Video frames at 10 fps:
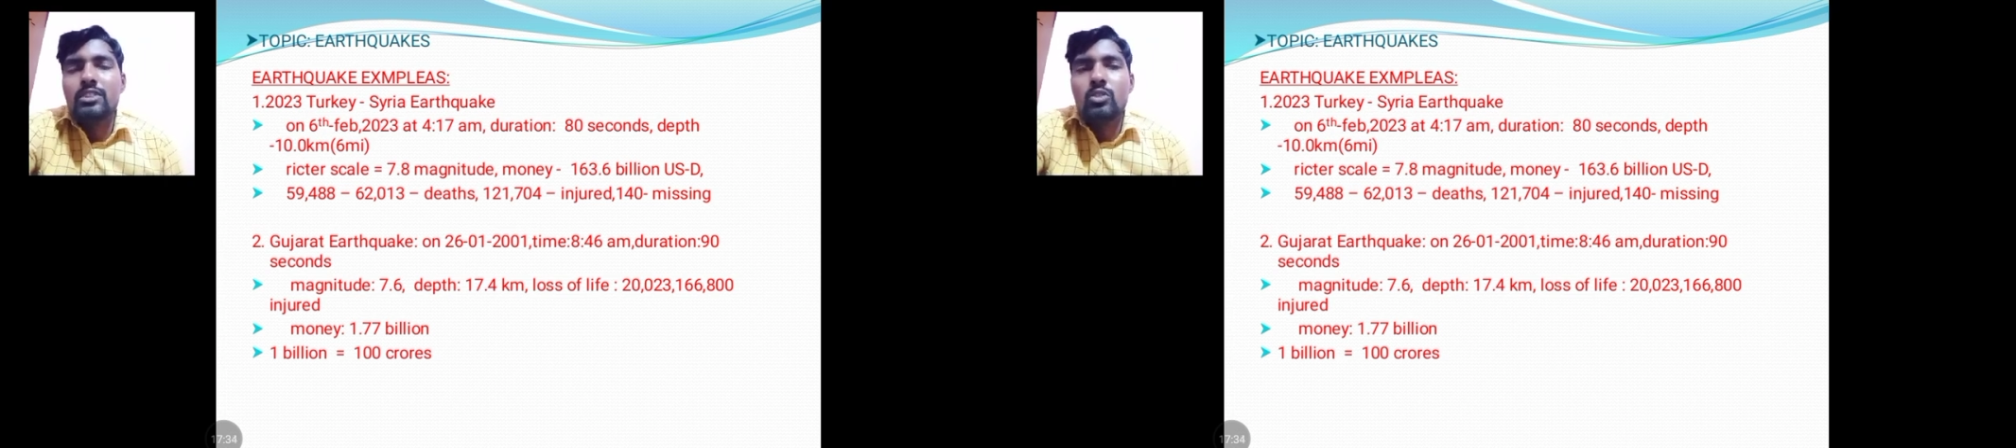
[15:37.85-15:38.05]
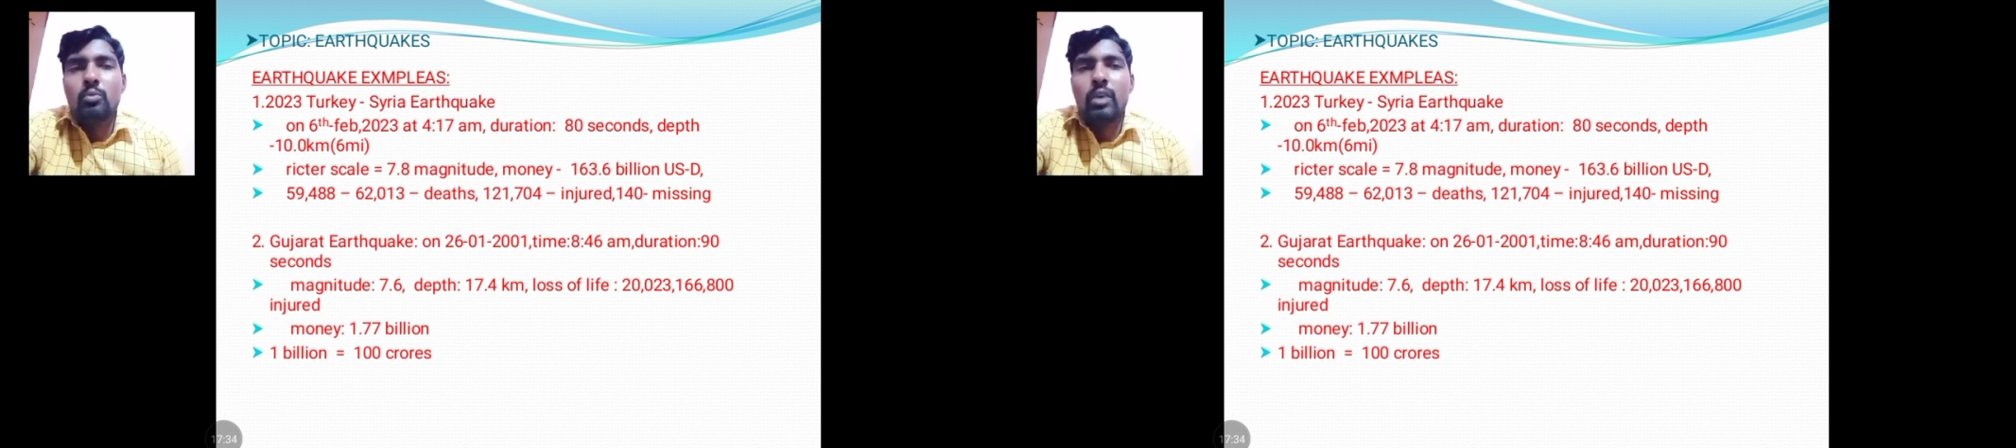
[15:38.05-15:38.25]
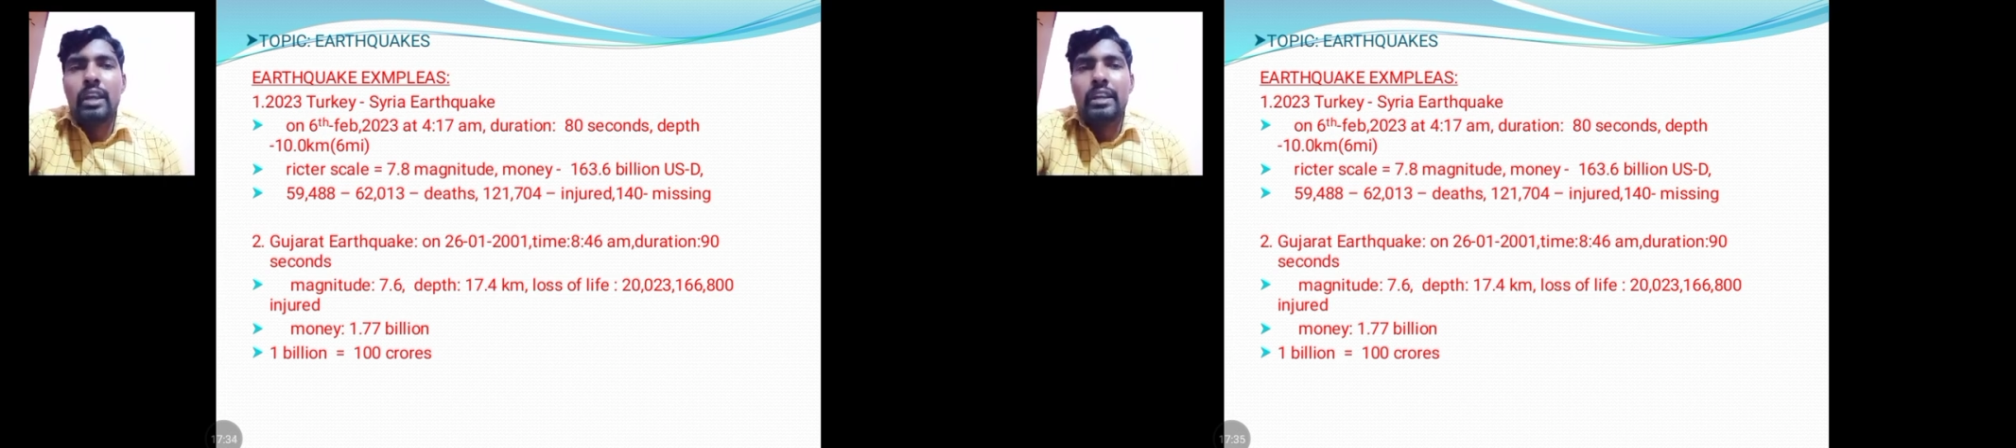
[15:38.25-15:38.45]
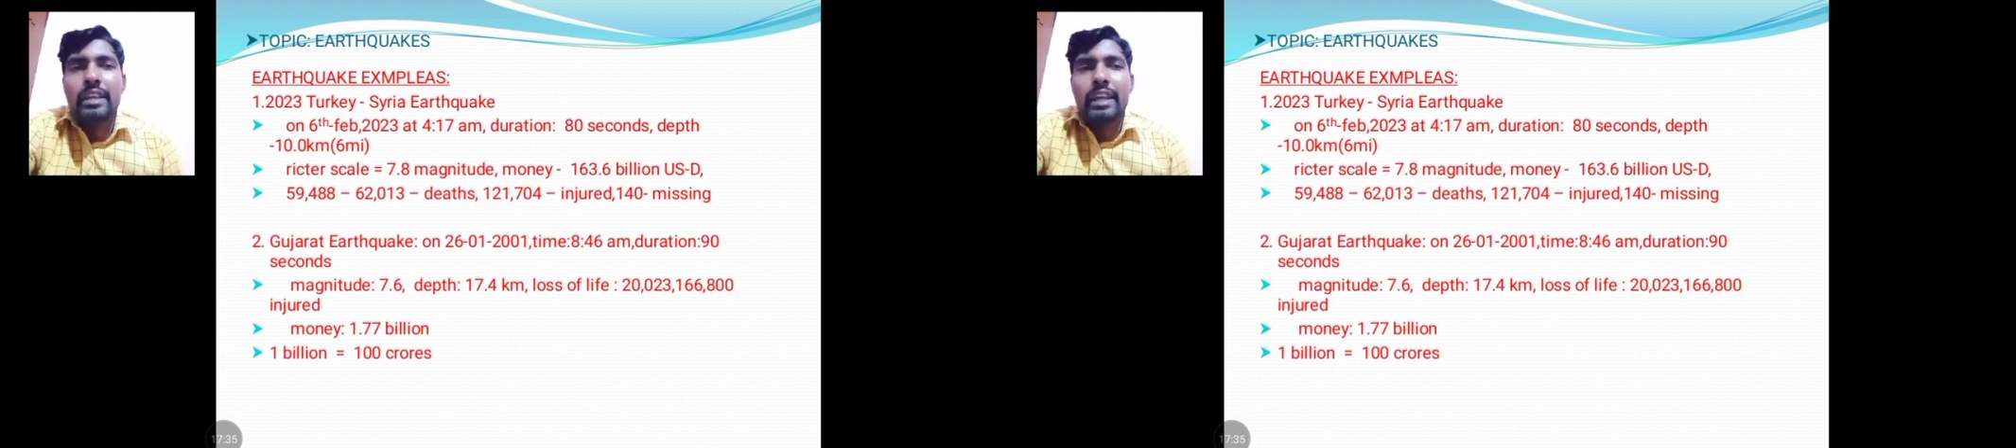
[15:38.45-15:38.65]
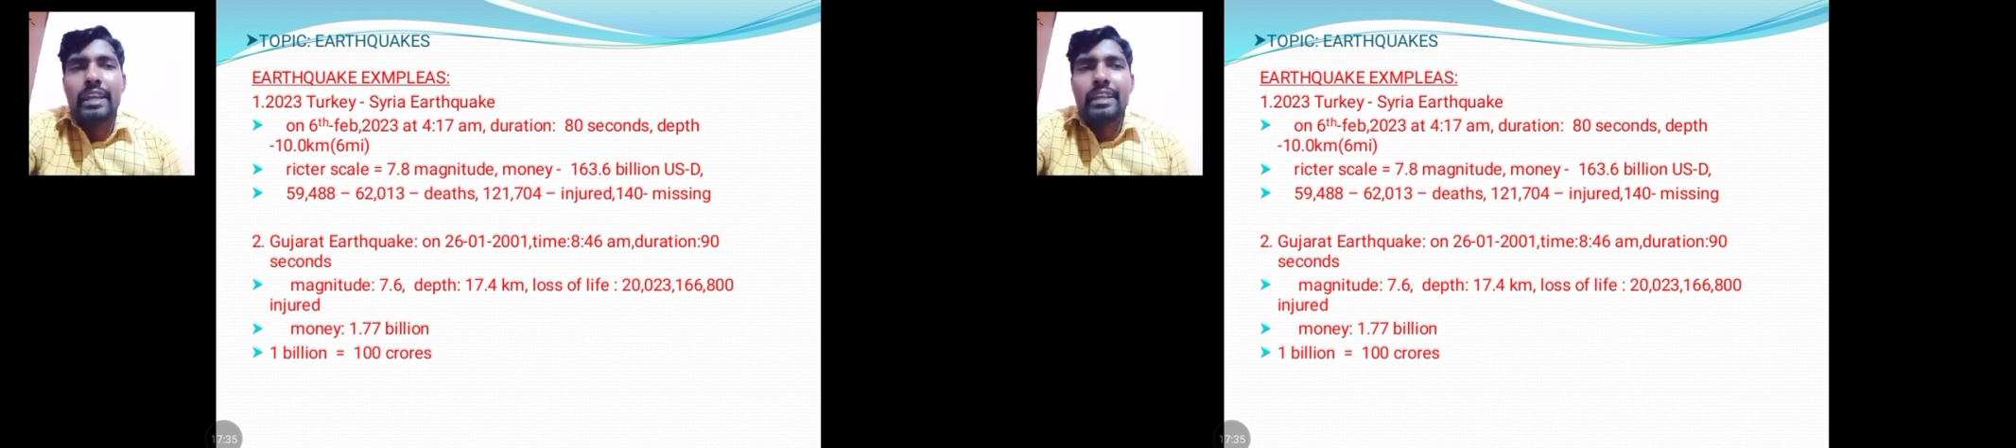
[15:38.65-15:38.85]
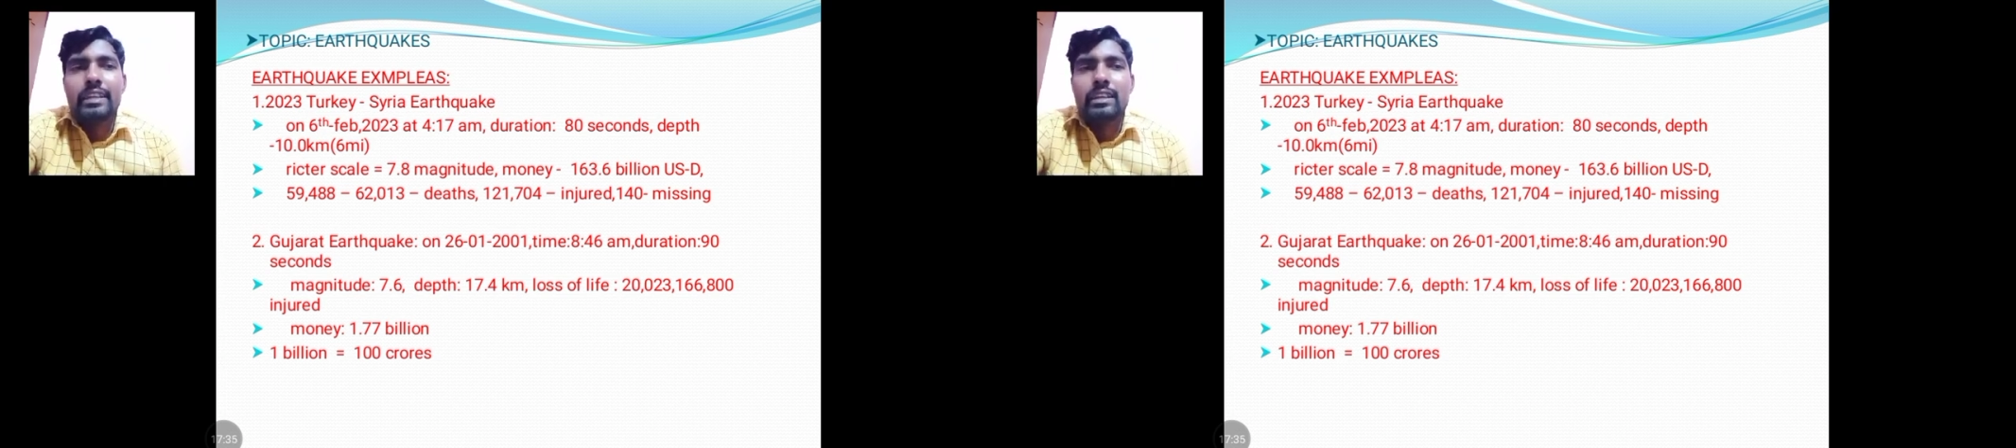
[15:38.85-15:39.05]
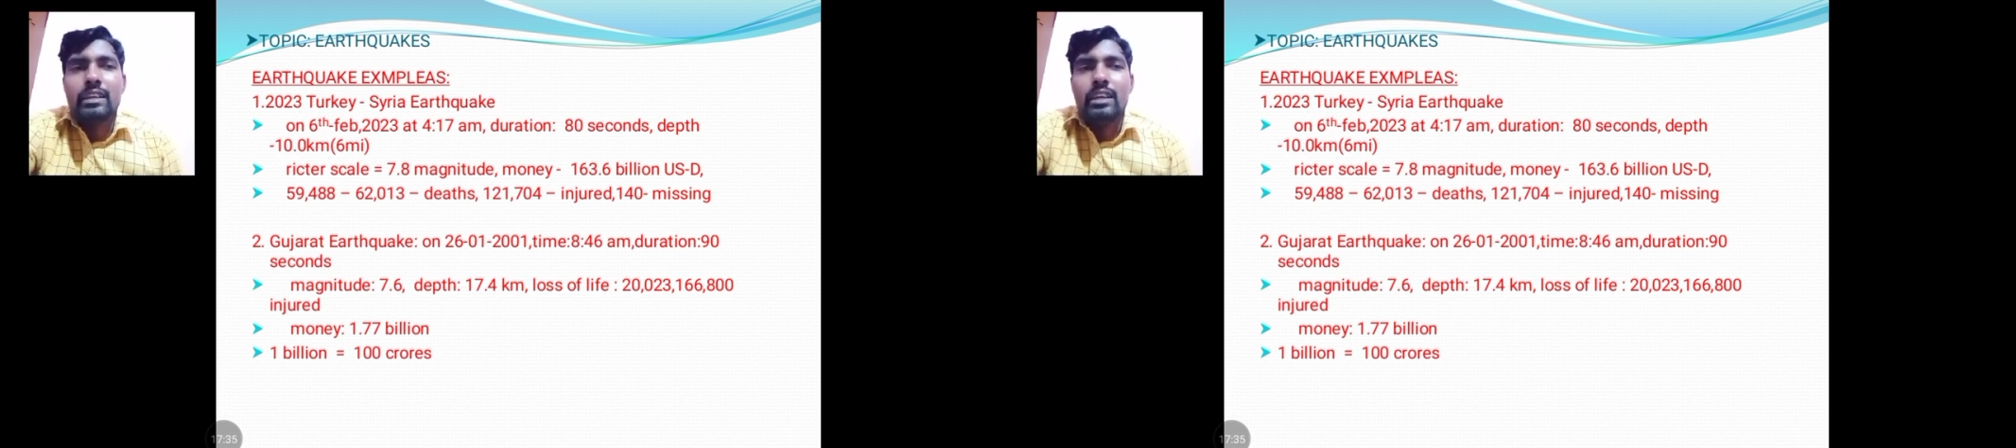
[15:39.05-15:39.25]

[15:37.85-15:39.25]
7.8.